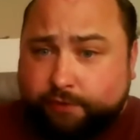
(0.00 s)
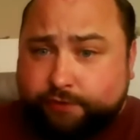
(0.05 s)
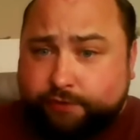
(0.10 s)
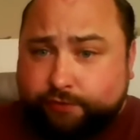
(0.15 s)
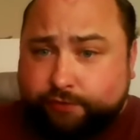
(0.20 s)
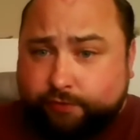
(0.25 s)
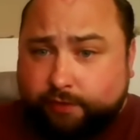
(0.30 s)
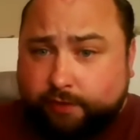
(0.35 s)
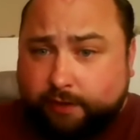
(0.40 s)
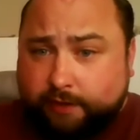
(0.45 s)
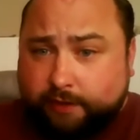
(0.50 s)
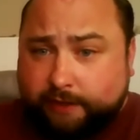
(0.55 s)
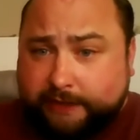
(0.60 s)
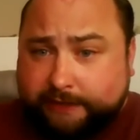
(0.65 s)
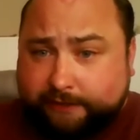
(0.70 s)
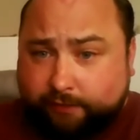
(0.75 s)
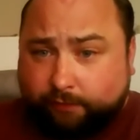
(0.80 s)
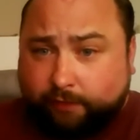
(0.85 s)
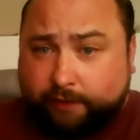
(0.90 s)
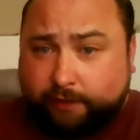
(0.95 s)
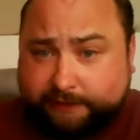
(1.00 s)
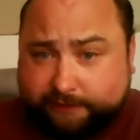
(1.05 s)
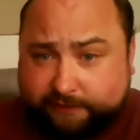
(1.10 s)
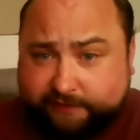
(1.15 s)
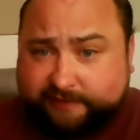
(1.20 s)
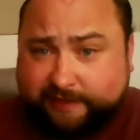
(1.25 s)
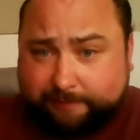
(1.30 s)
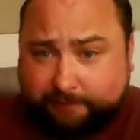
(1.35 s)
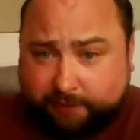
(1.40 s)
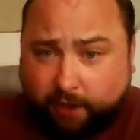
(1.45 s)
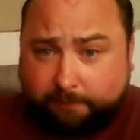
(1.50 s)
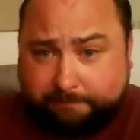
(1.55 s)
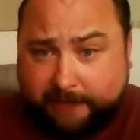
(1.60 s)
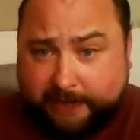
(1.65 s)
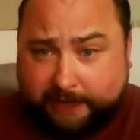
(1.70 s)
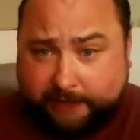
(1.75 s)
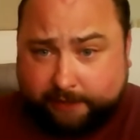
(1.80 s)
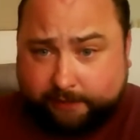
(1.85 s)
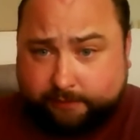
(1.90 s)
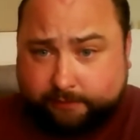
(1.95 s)
module later on in the same
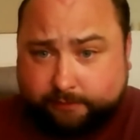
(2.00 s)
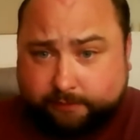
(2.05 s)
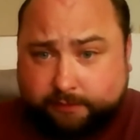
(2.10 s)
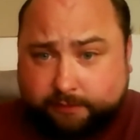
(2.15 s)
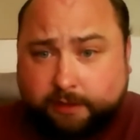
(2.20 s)
campaign.